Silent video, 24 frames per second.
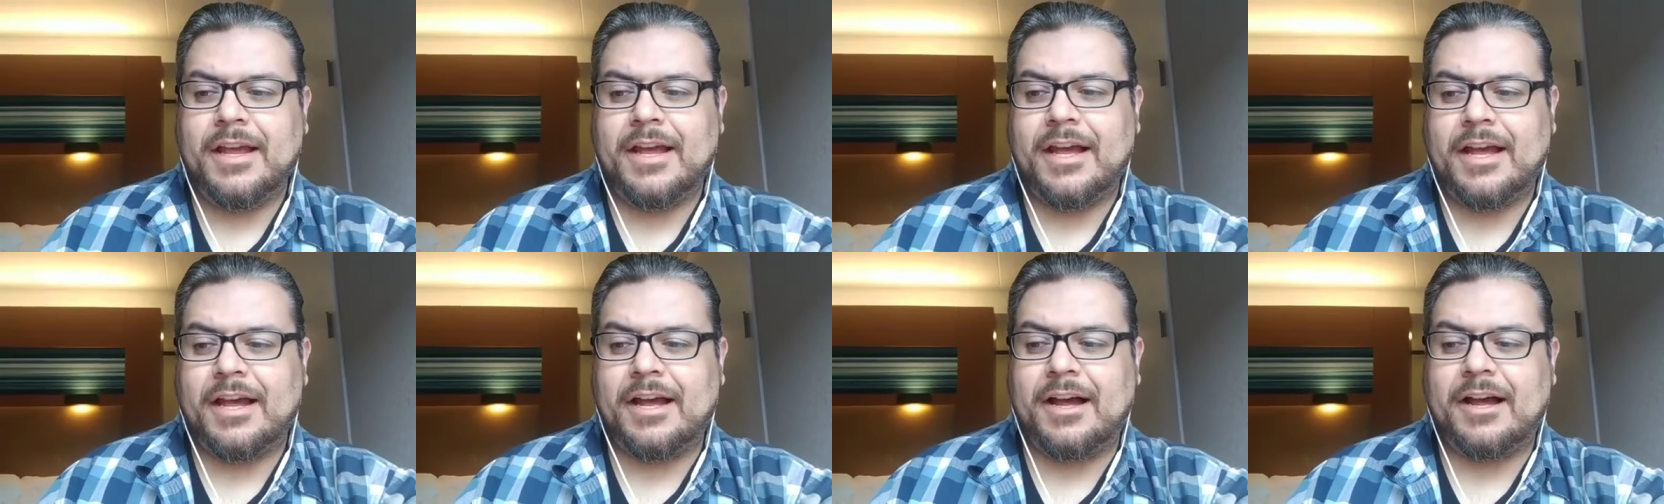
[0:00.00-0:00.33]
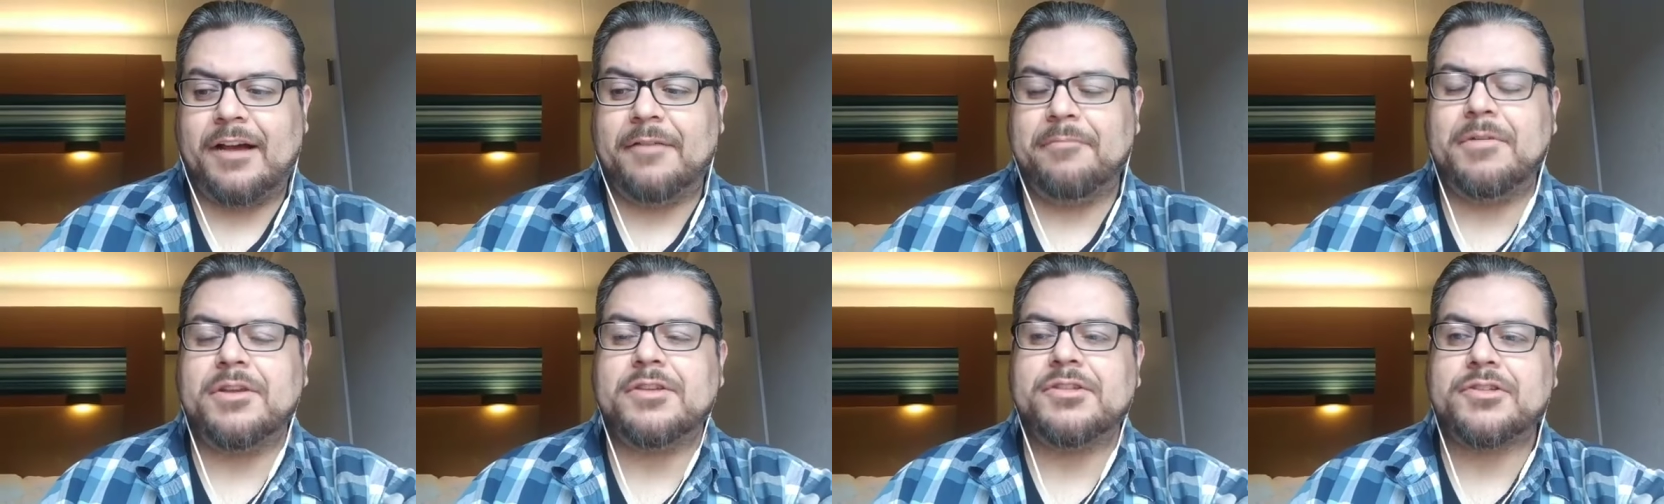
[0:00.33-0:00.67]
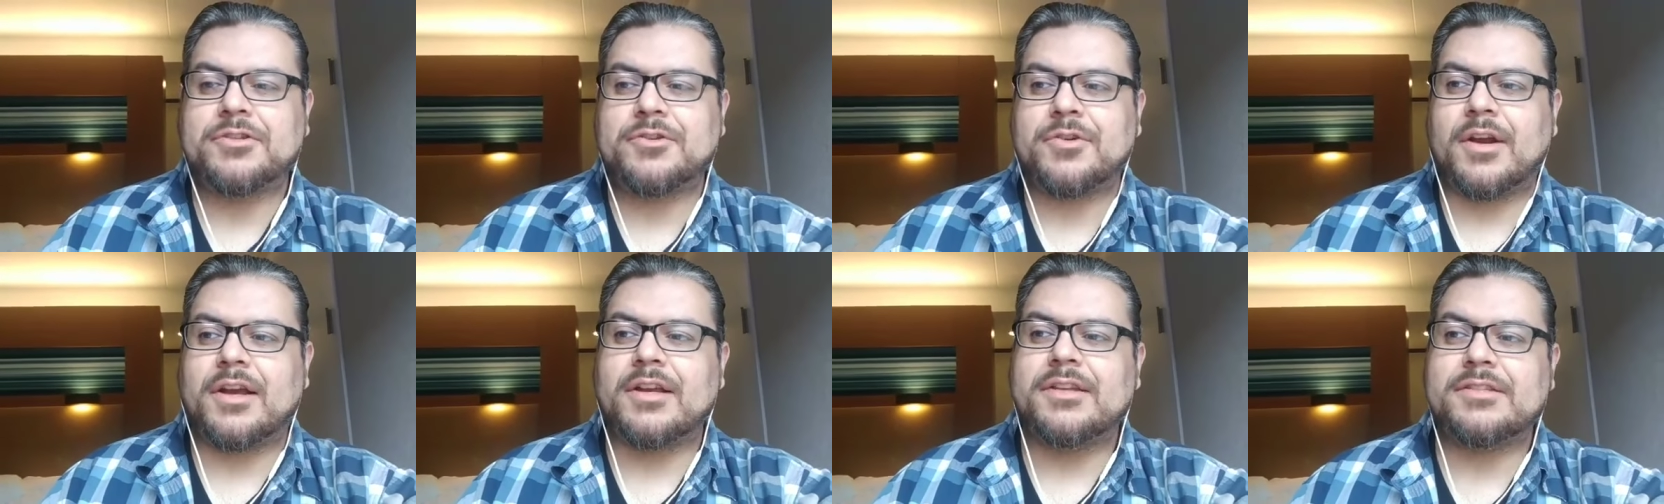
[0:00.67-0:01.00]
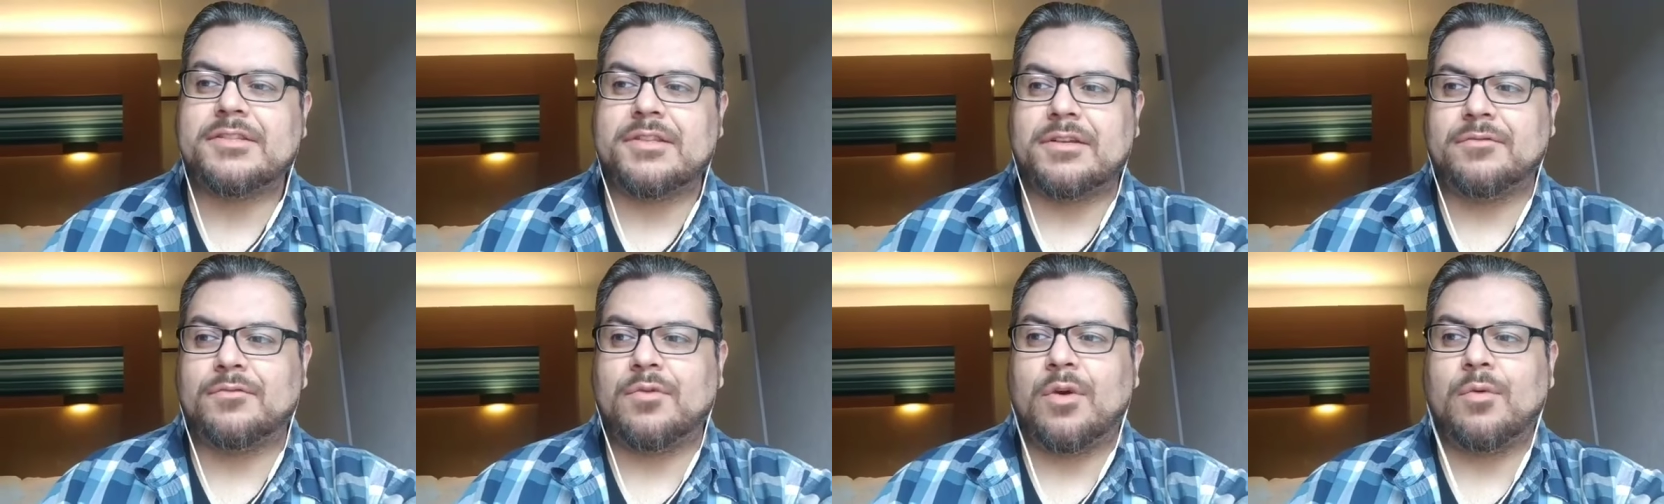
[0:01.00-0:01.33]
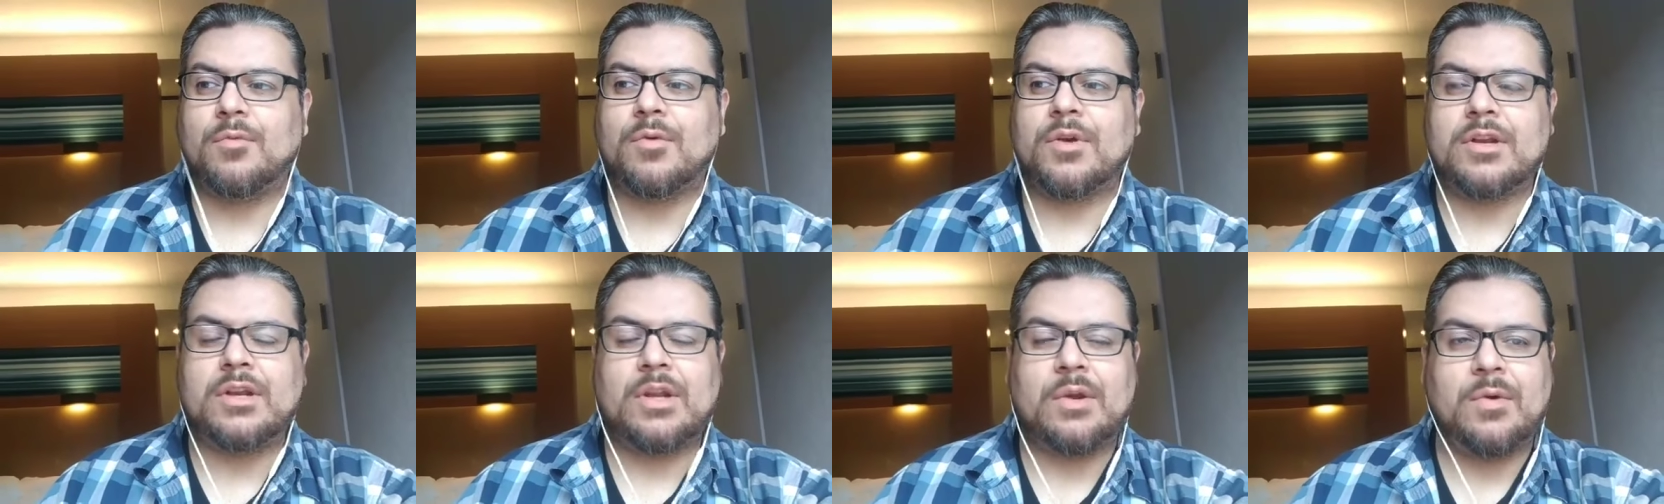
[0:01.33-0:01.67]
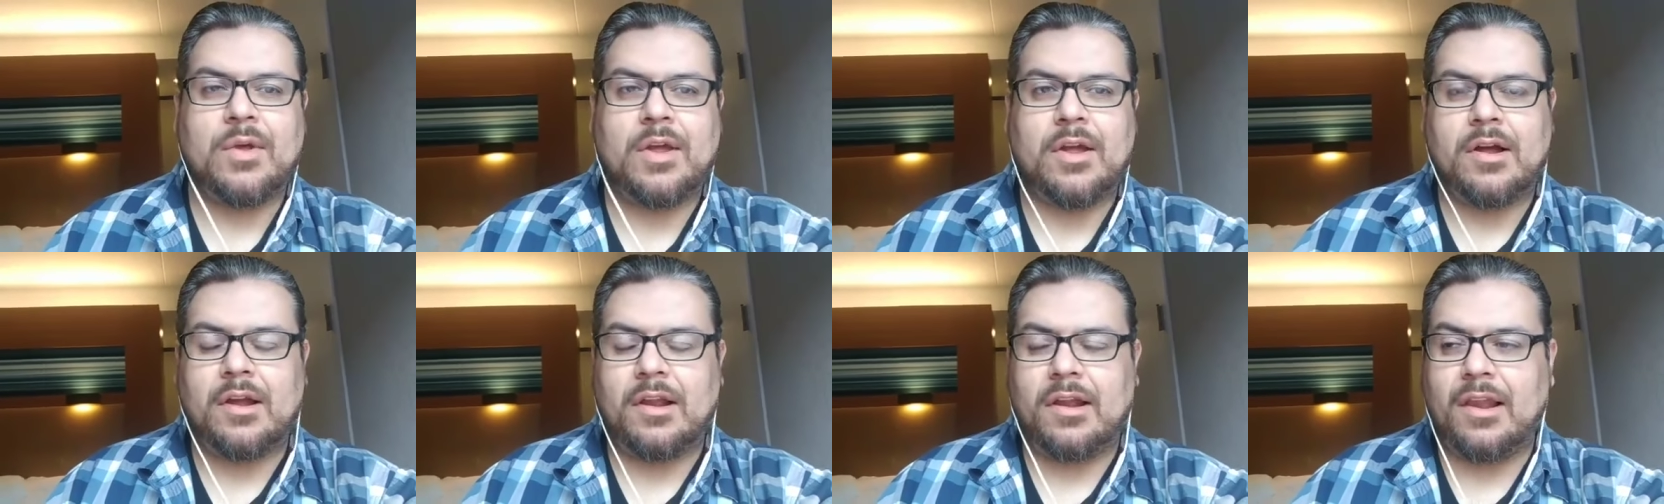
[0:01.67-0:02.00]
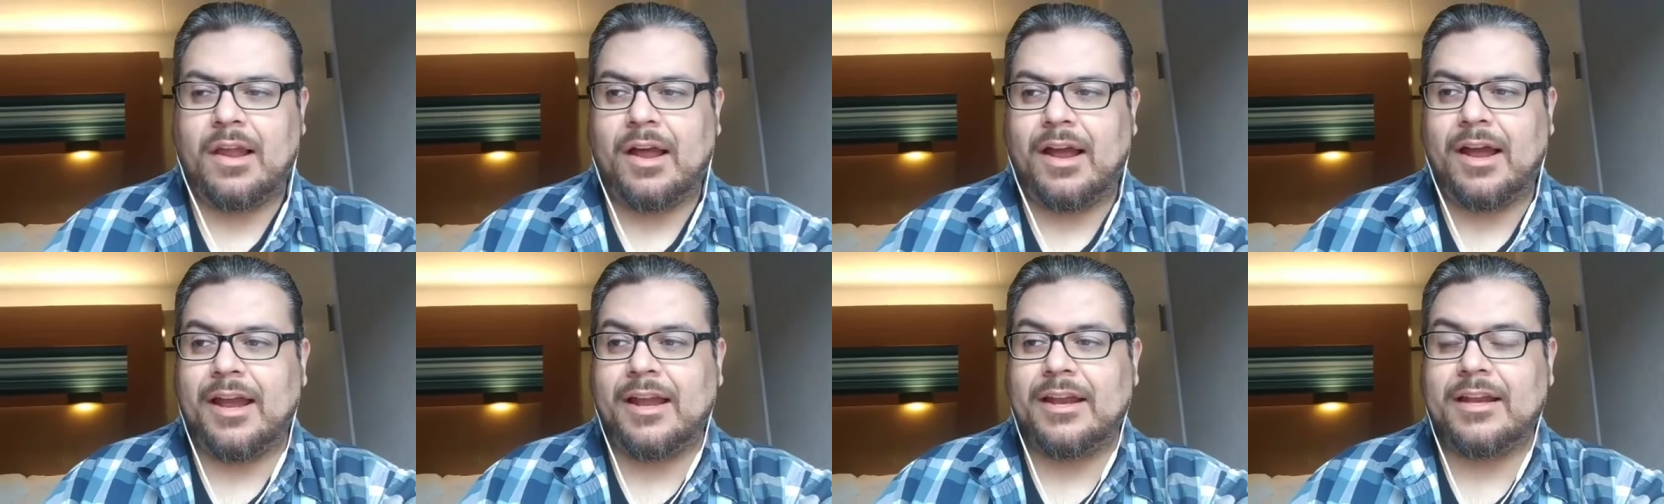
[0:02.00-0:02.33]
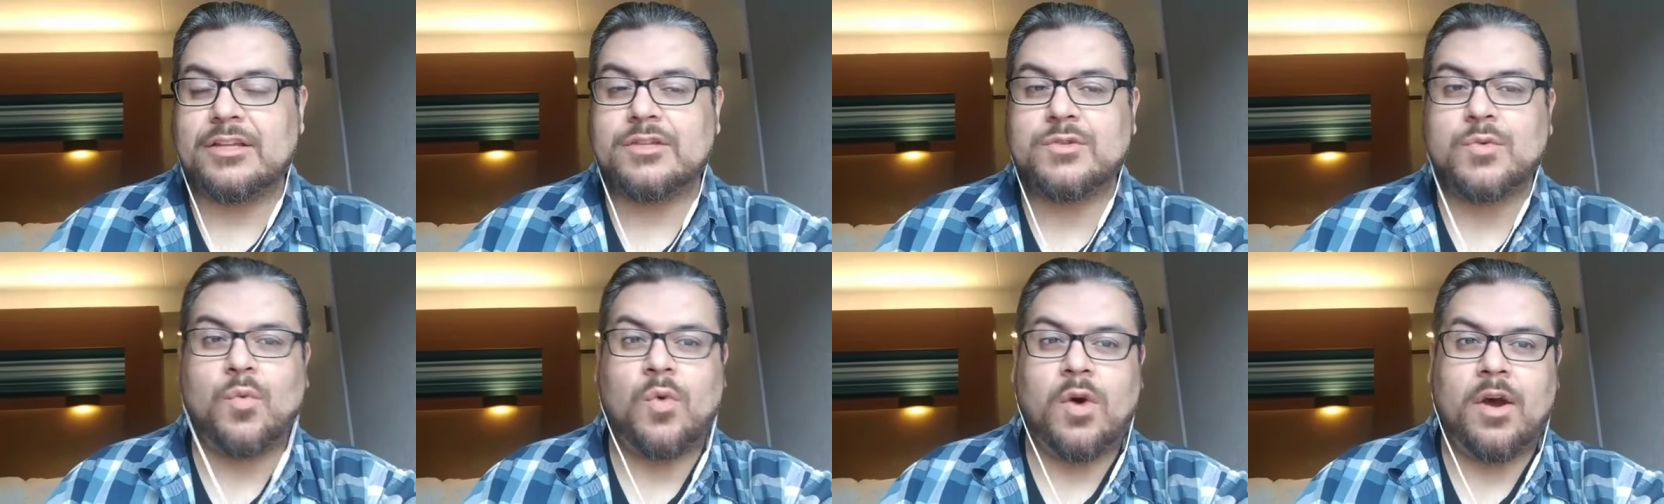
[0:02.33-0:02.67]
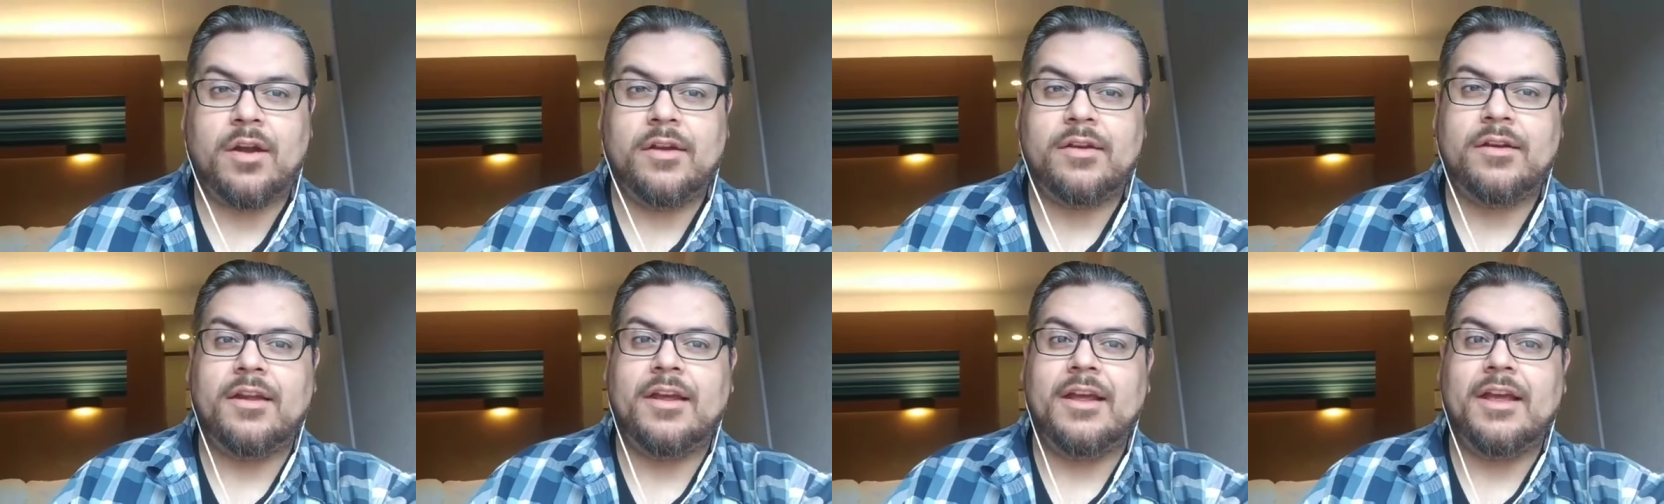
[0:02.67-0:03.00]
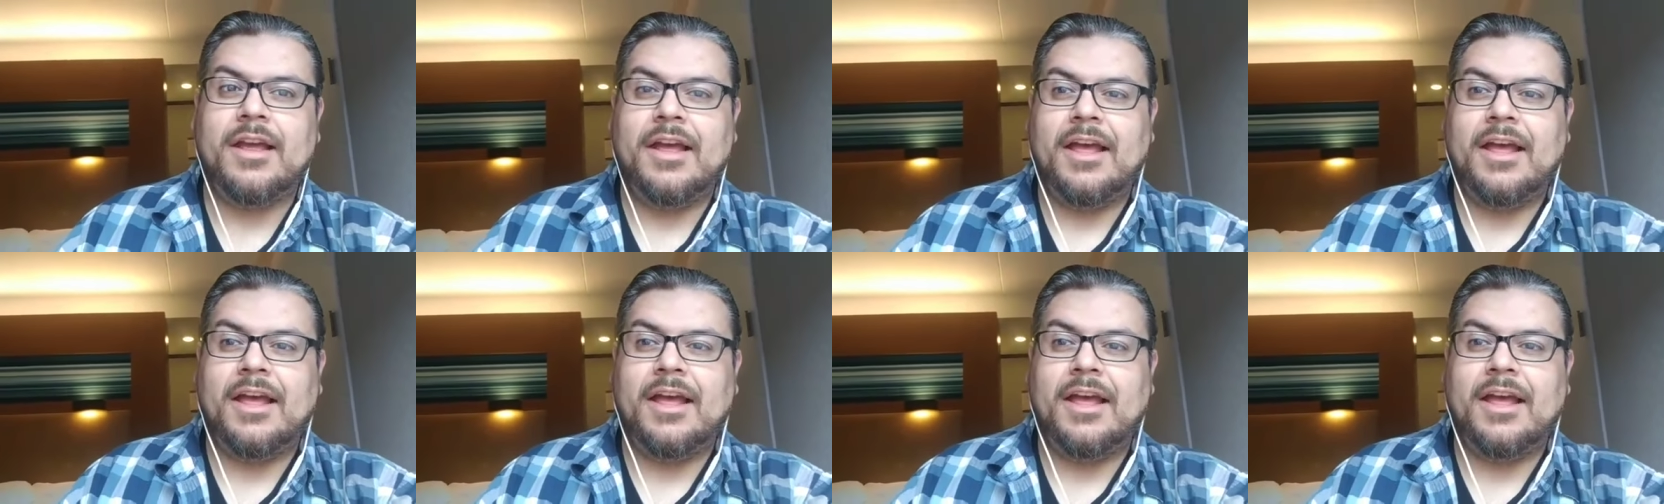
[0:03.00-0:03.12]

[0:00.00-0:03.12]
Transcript: uh, a mistrust of what we're doing online is, one,